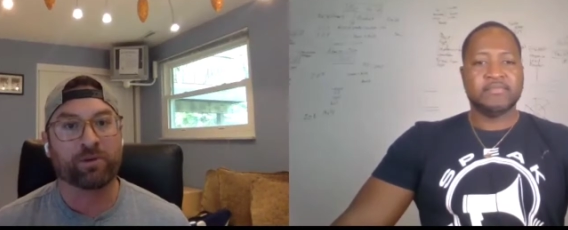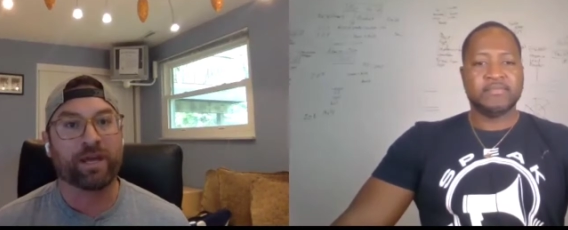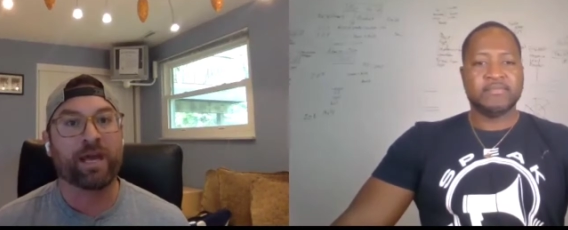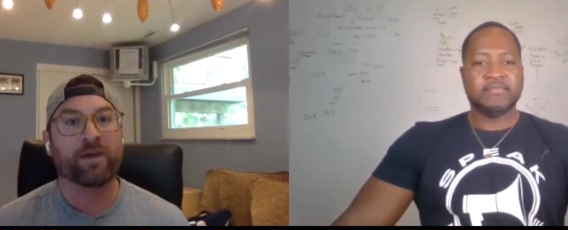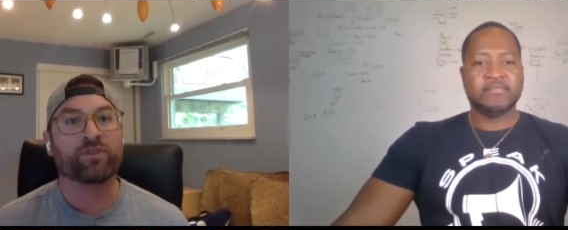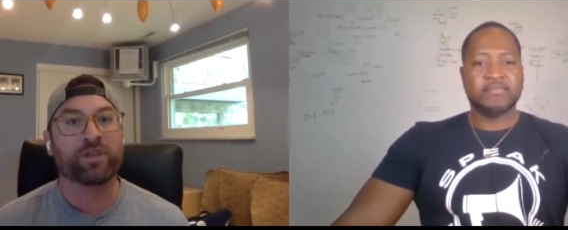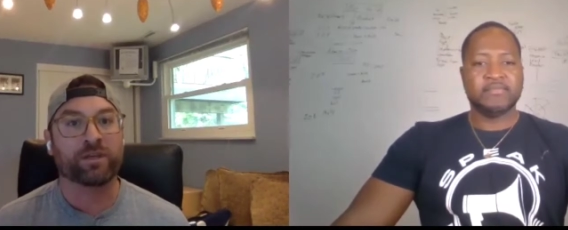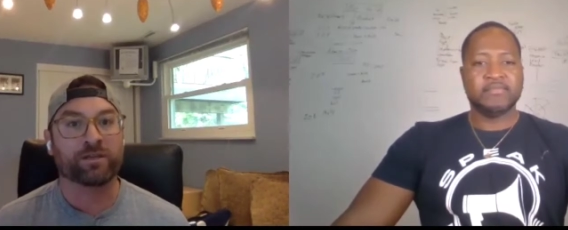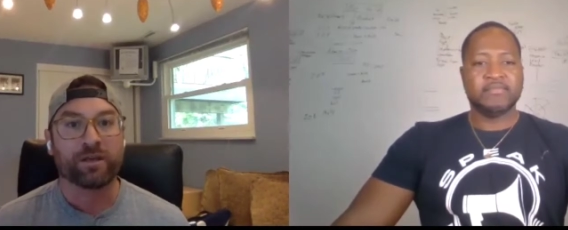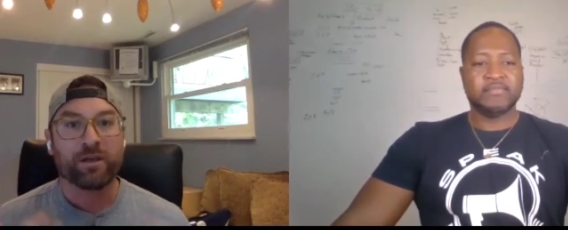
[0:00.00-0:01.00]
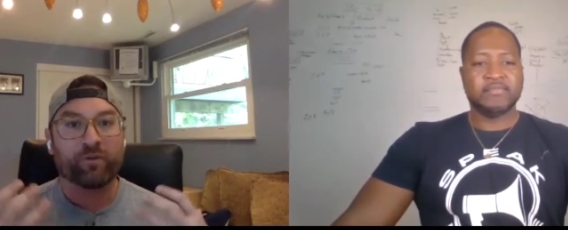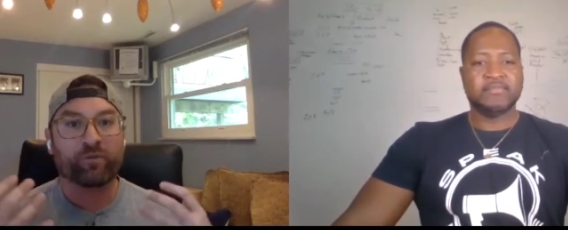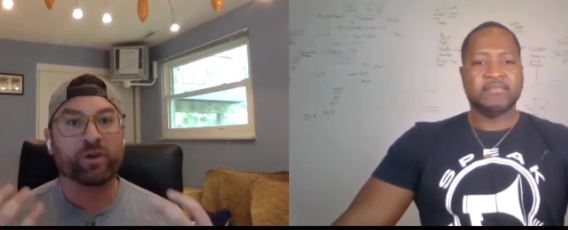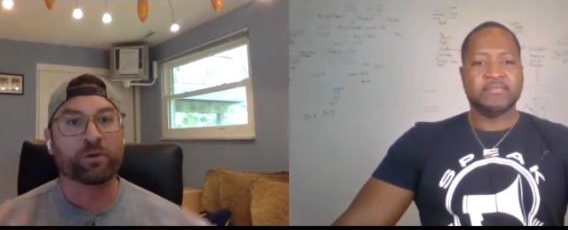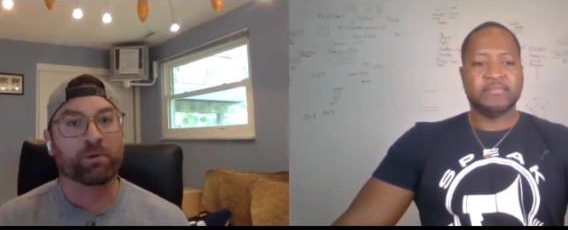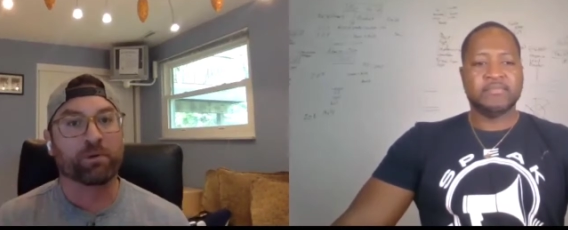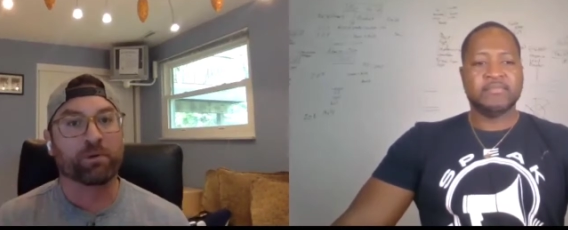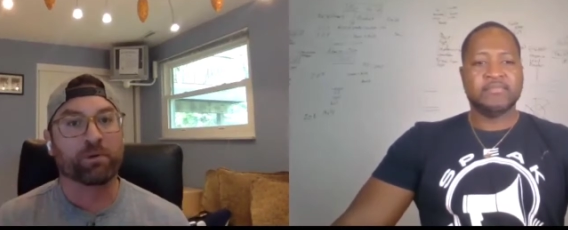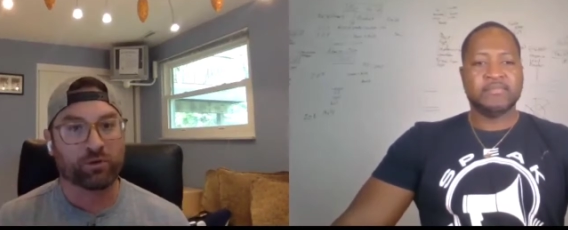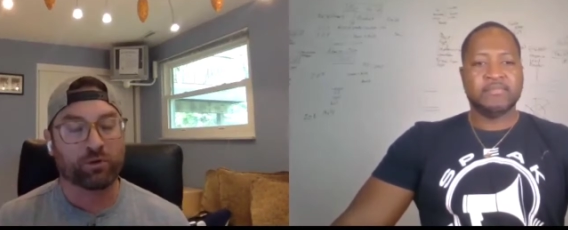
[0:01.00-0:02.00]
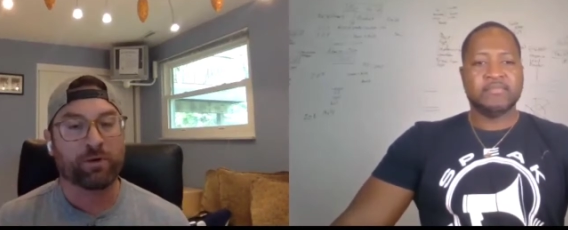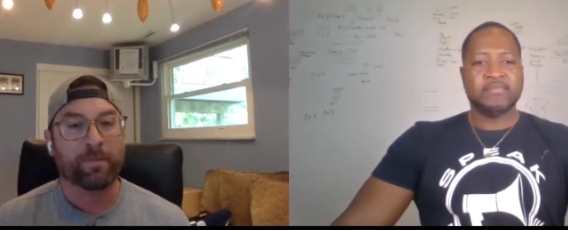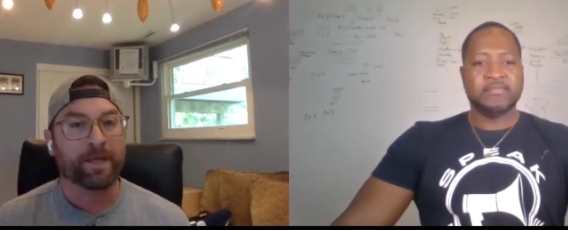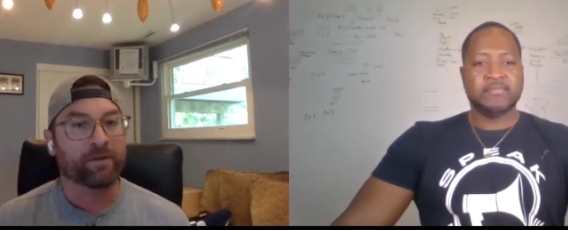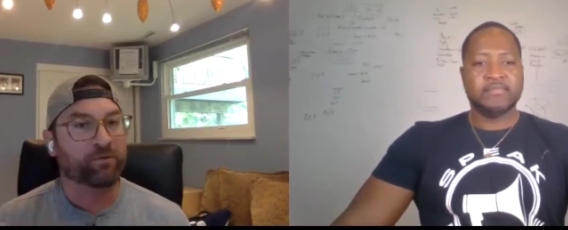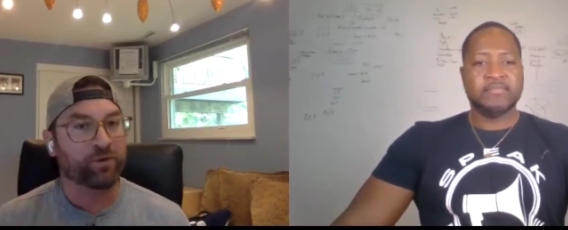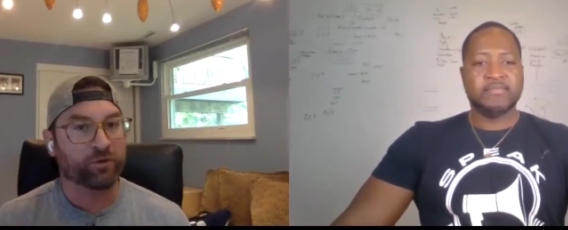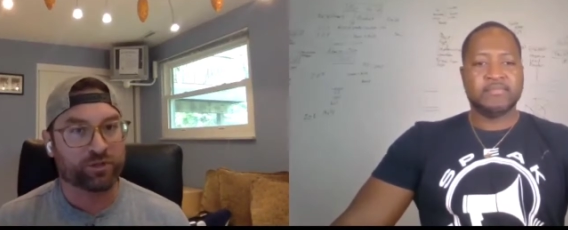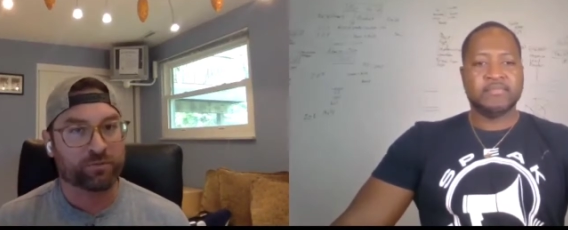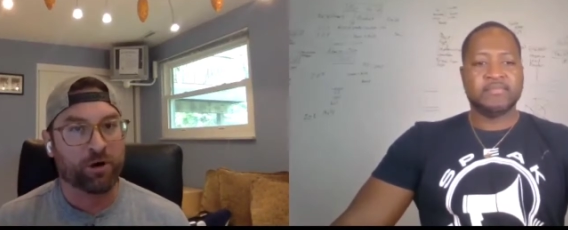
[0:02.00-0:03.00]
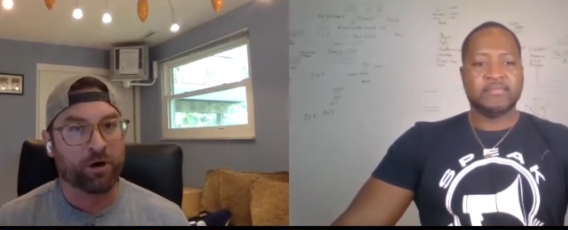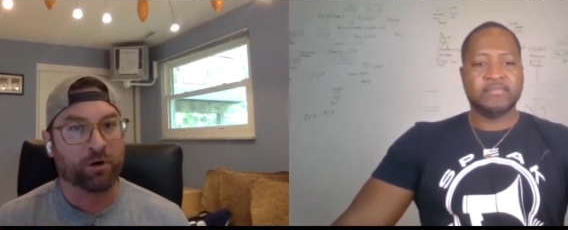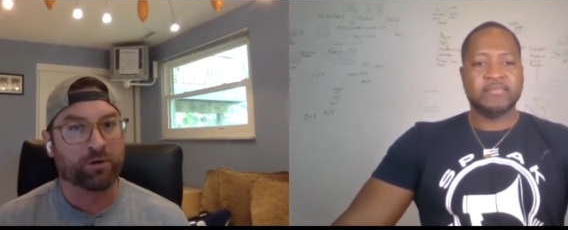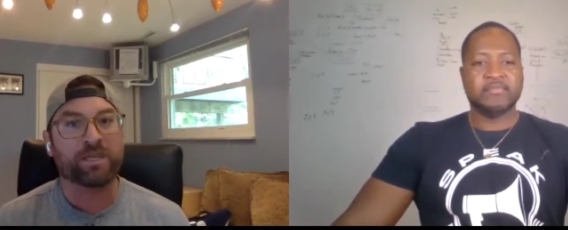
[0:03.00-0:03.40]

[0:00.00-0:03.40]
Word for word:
Speaker 1: to have things feel personal and feel small,